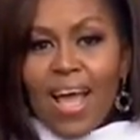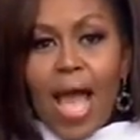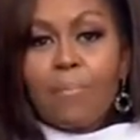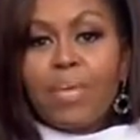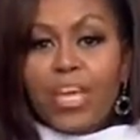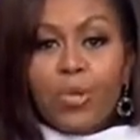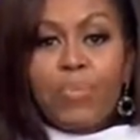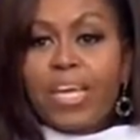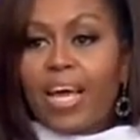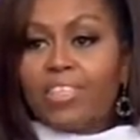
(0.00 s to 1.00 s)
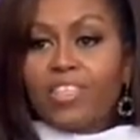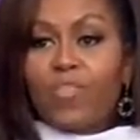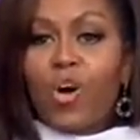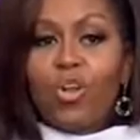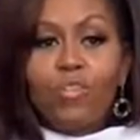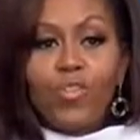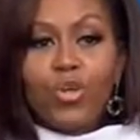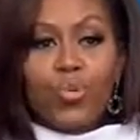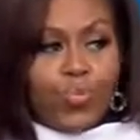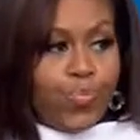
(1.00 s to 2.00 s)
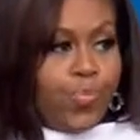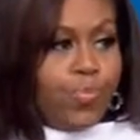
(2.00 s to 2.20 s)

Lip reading: I'm here because of all of you.